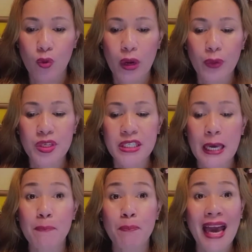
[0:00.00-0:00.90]
When we
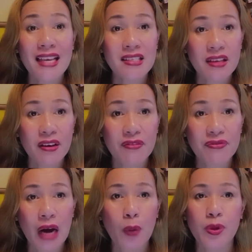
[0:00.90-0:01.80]
say passive,
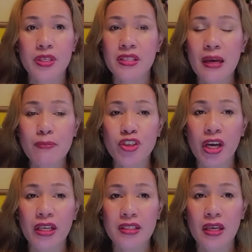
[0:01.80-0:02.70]
our
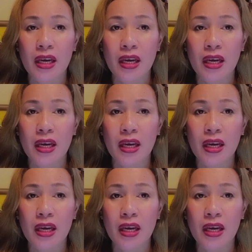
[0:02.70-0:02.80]
subject